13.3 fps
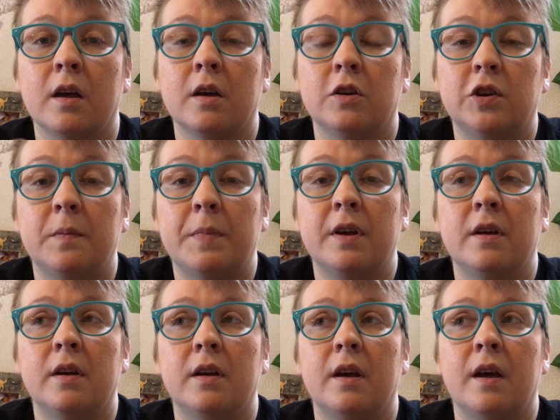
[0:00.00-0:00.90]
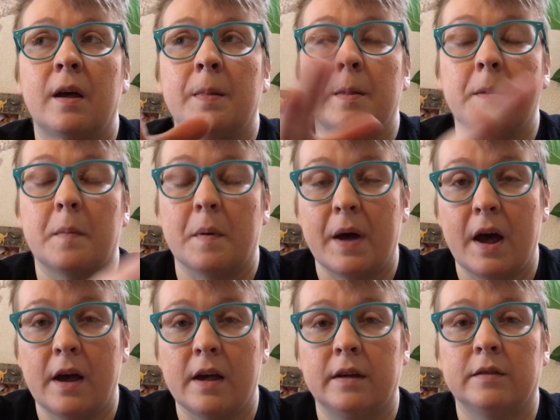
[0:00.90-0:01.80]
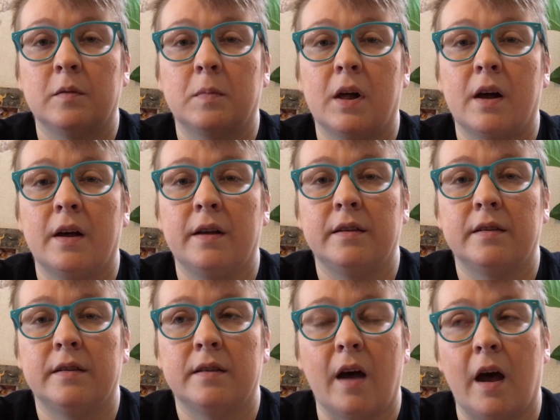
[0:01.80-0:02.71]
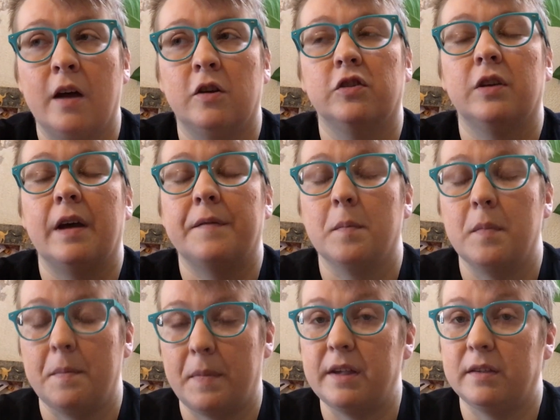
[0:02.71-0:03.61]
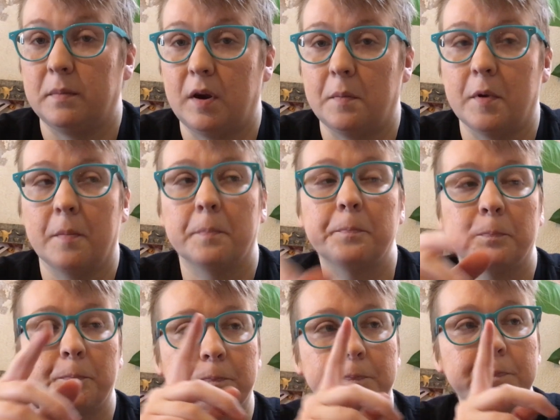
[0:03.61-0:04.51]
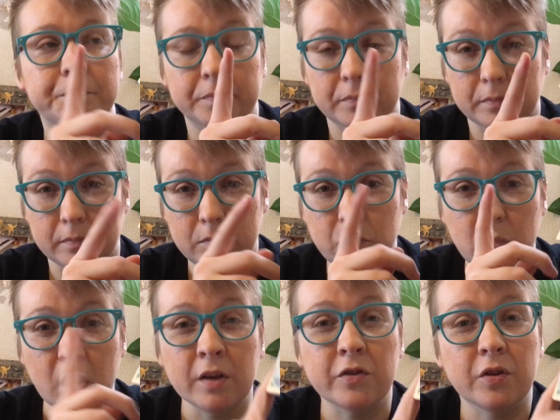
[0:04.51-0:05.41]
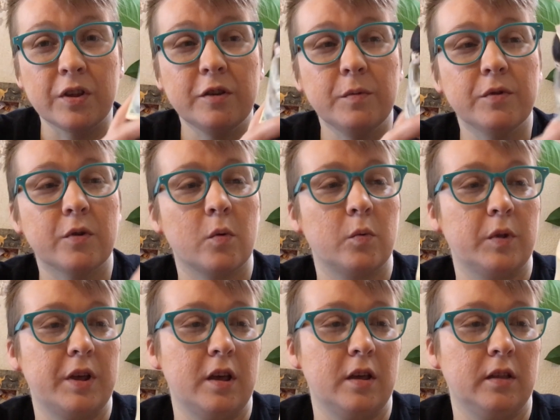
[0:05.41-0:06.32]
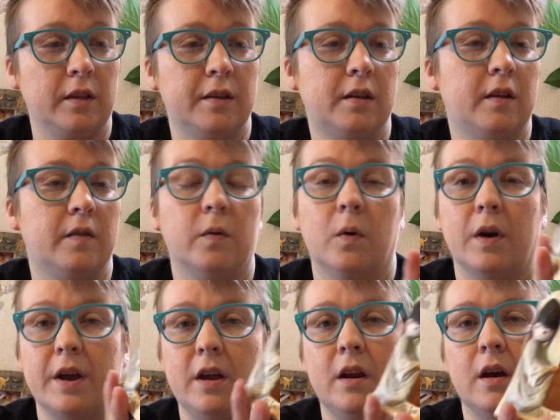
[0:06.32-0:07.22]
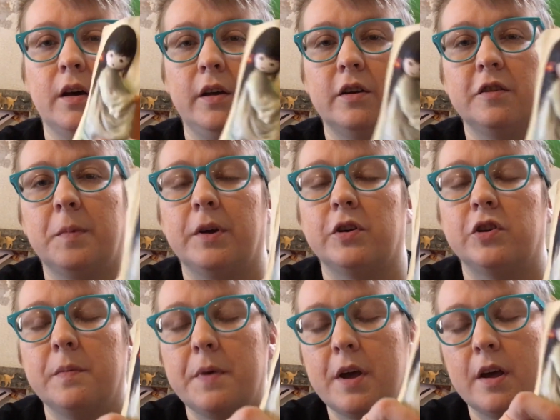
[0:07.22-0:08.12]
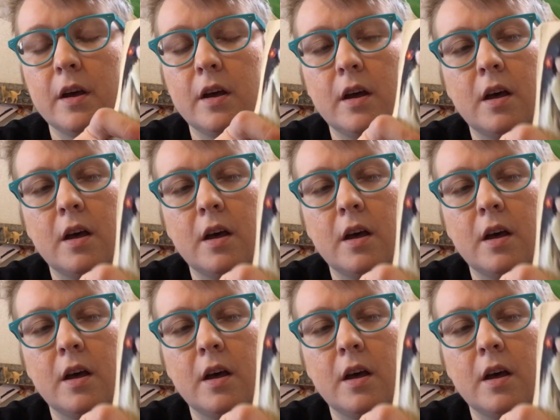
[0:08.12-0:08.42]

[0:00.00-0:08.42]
ship it, and then my packing supplies, I just have a base minimum. So this was only listed for $8 plus shipping.